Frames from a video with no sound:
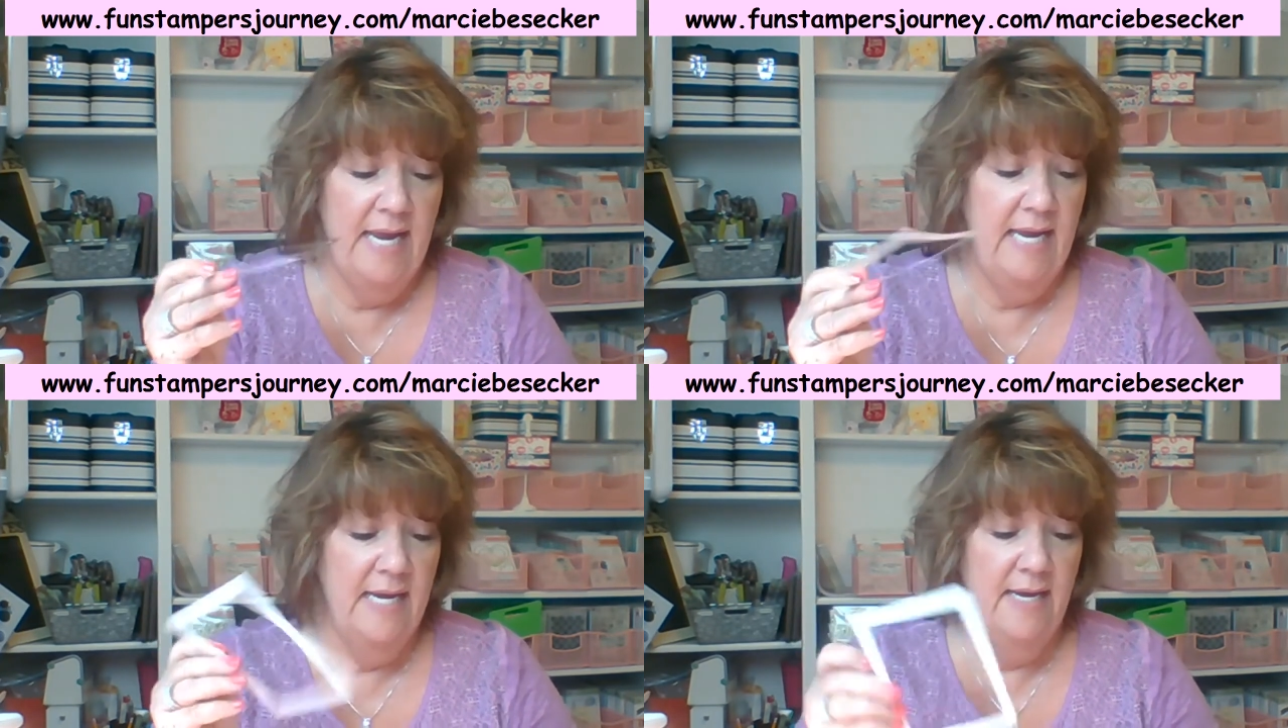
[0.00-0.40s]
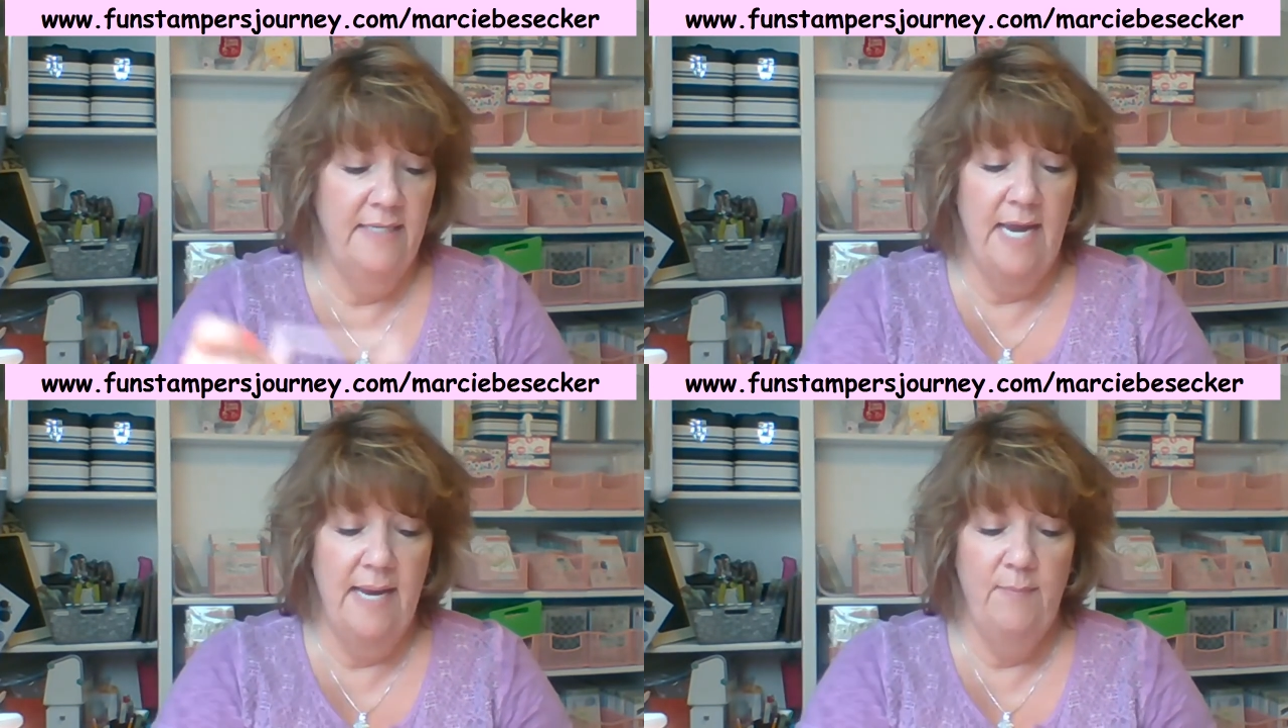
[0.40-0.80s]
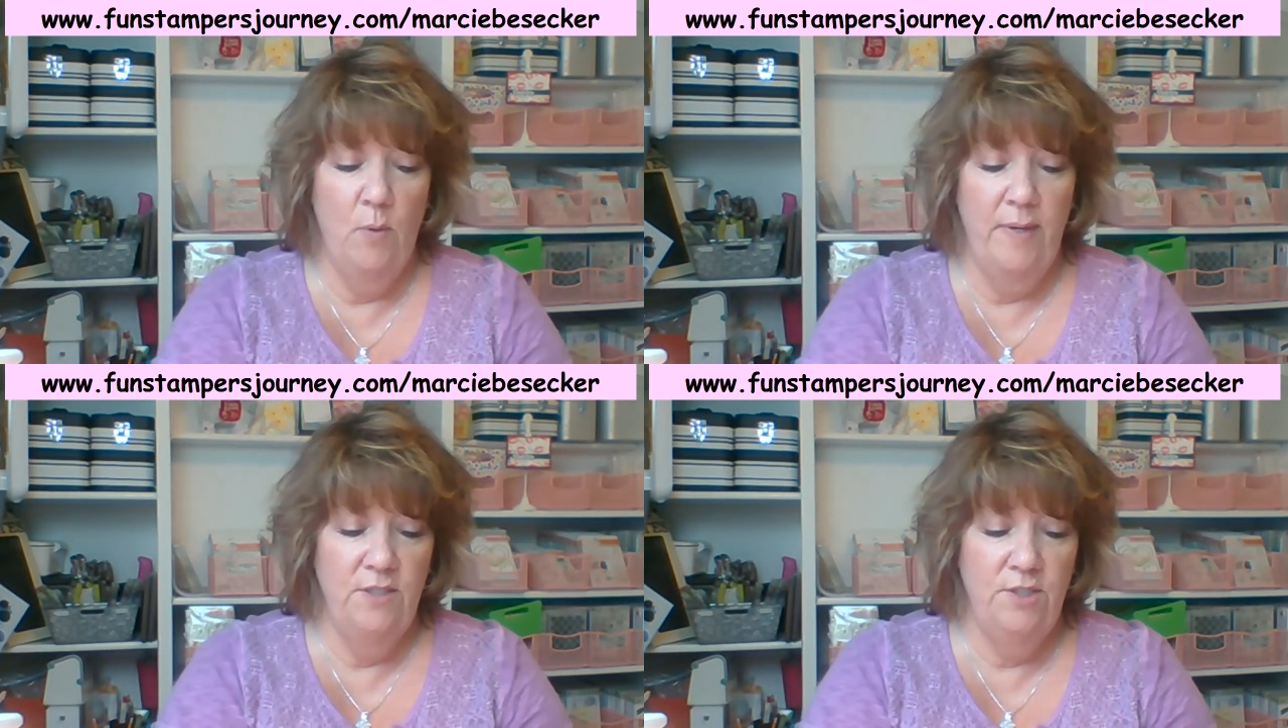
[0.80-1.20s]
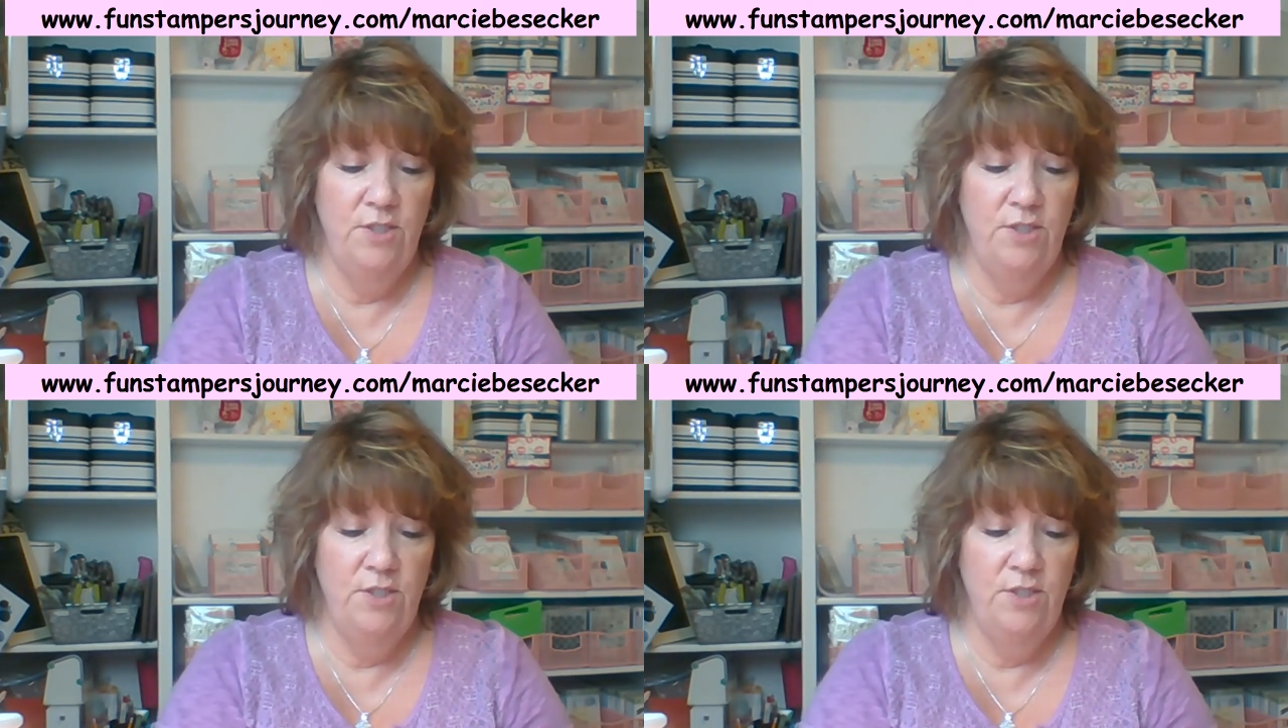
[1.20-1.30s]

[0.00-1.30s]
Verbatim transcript: and I'm going